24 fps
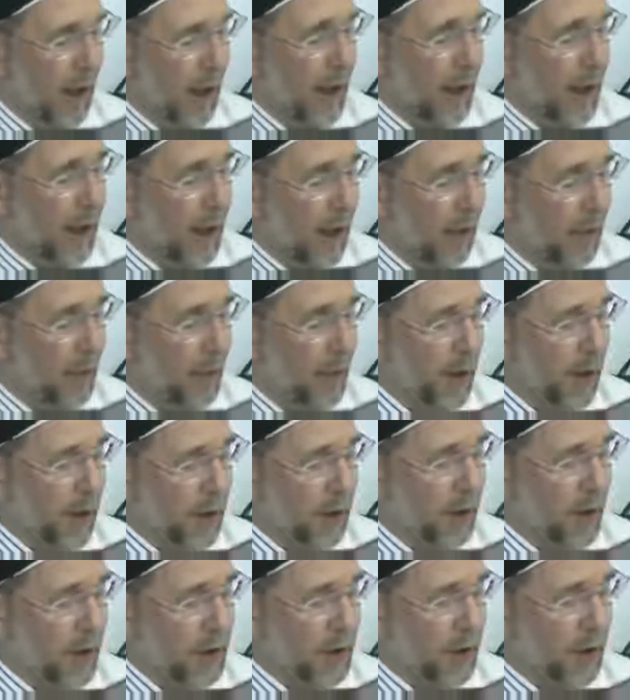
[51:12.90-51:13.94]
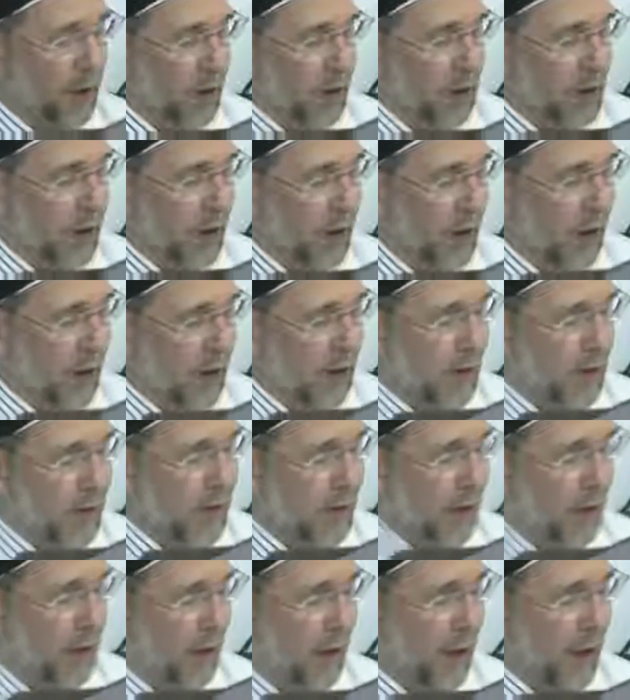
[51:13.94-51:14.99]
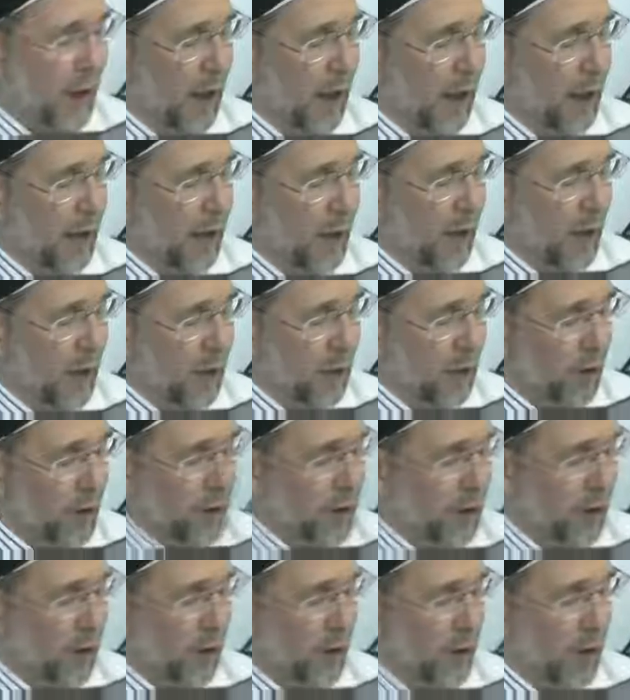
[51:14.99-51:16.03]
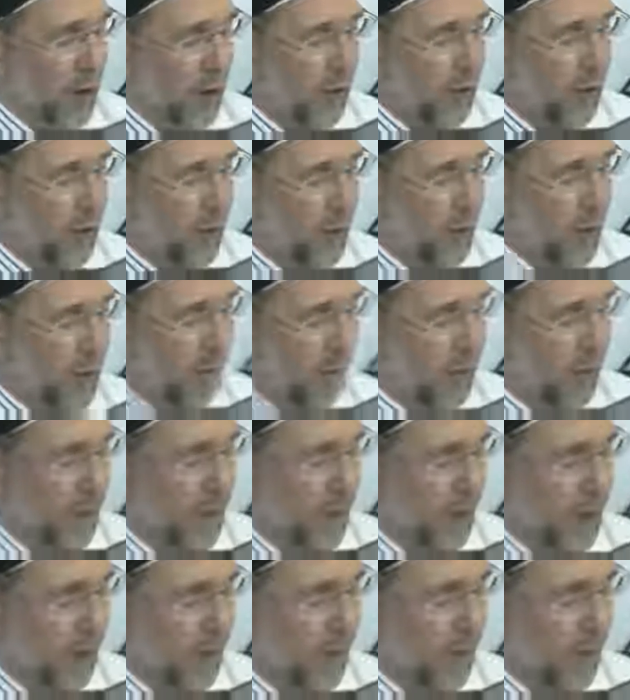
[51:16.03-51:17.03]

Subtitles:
and accompany you in doing jihad, they also are of your number.